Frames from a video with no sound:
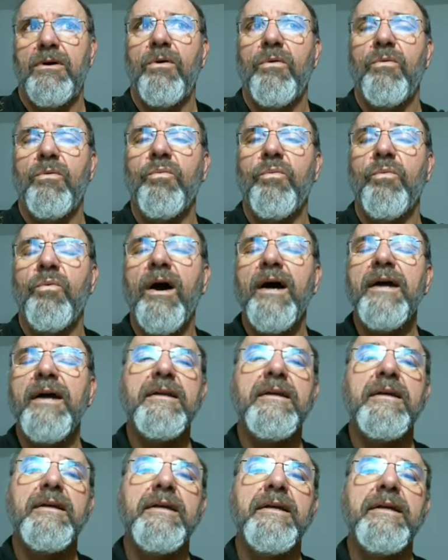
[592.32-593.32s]
what
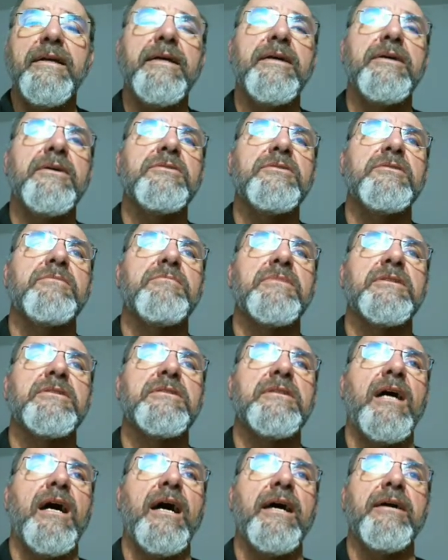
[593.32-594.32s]
is
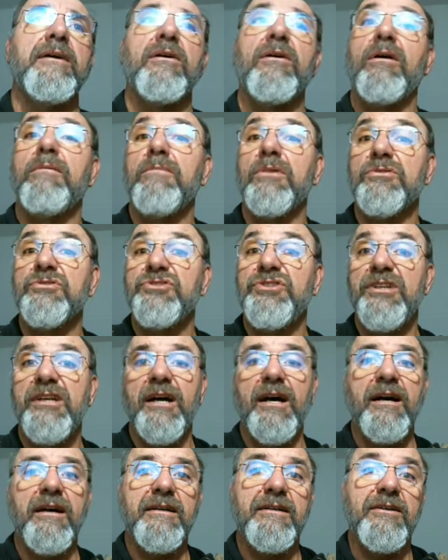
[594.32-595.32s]
Messiah or
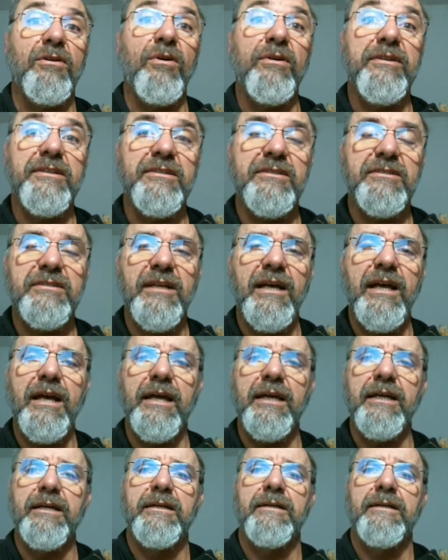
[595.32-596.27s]
Moshiach going to say?